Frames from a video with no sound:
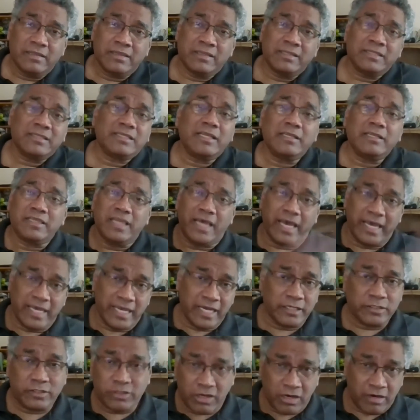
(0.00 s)

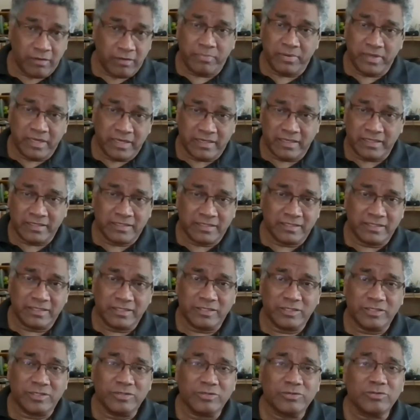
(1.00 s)
entire topic is
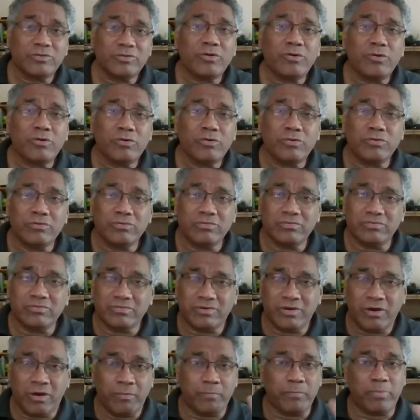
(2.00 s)
so
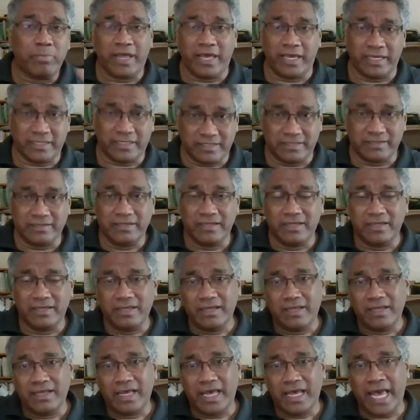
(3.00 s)
complex
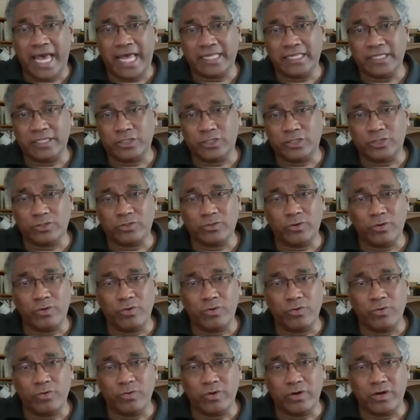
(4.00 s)
and
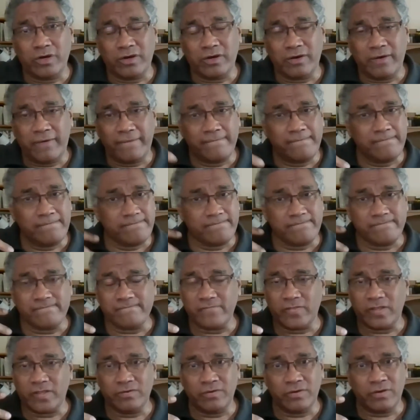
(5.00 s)

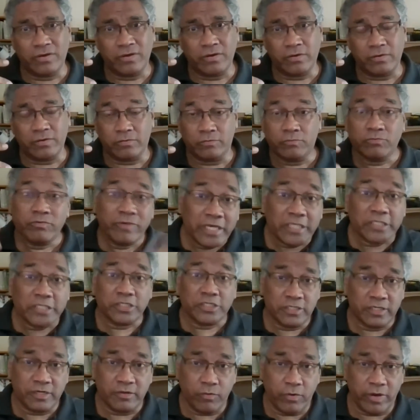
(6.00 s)
so
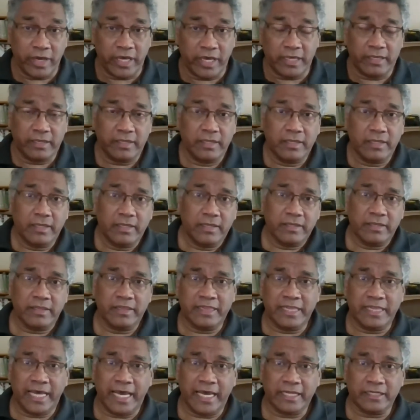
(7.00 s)
rich in a way
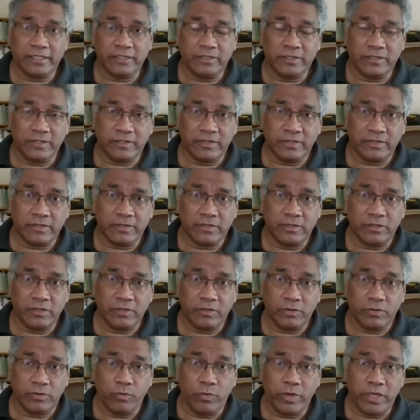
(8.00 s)
that
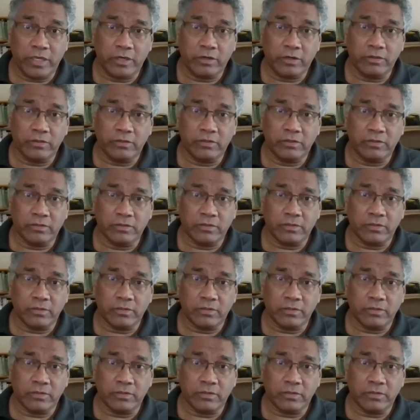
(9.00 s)
you know, we could